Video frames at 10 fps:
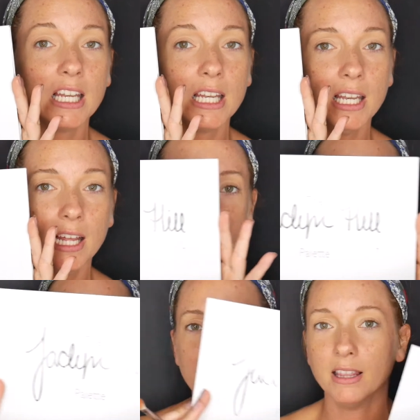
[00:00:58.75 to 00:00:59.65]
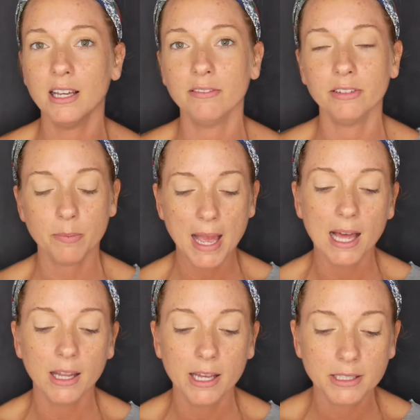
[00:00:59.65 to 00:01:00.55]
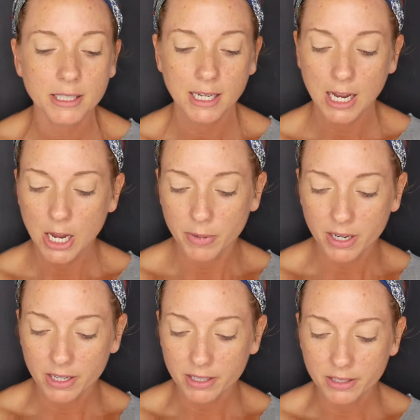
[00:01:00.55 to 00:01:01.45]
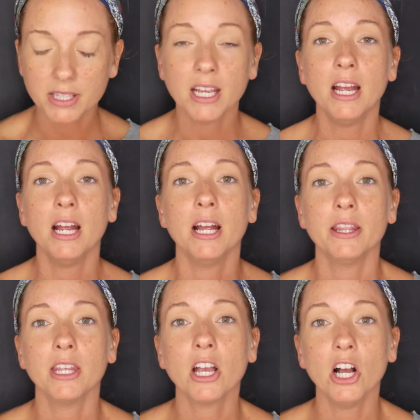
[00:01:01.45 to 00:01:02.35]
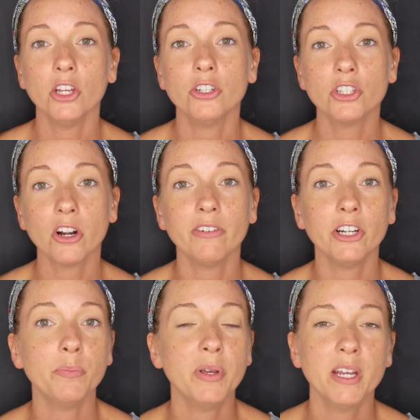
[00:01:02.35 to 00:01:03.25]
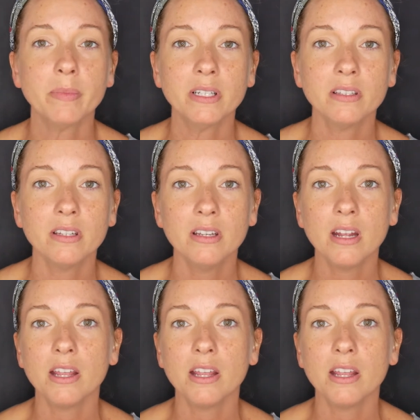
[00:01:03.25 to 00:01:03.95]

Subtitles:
lovely, lovely palette because the colors are very pigmented